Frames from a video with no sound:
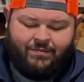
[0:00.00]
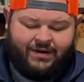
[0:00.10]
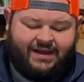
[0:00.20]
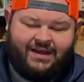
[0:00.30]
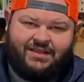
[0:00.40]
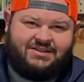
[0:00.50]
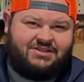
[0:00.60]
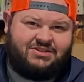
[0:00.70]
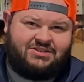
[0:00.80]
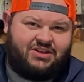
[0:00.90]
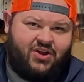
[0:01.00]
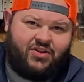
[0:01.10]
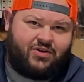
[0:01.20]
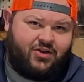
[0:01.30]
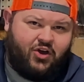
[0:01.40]
but again, this is just
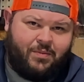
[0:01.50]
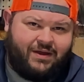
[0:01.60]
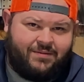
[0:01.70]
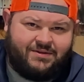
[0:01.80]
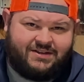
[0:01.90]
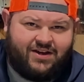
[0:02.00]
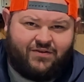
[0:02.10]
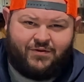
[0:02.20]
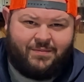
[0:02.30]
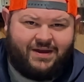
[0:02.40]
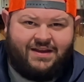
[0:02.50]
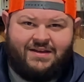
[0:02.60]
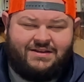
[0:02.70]
another goby imitator for me,